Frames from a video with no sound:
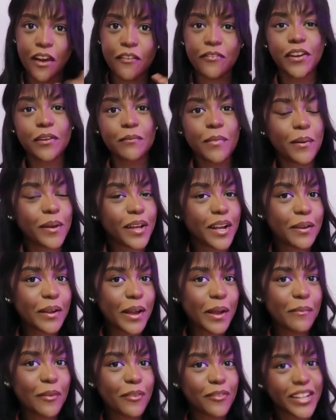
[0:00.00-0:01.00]
I think my makeup
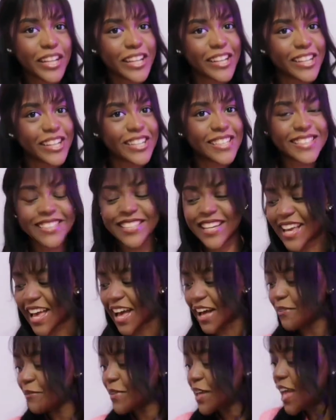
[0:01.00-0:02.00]
came out really good, so
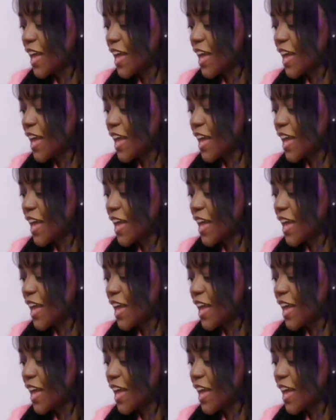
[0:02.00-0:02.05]
yeah.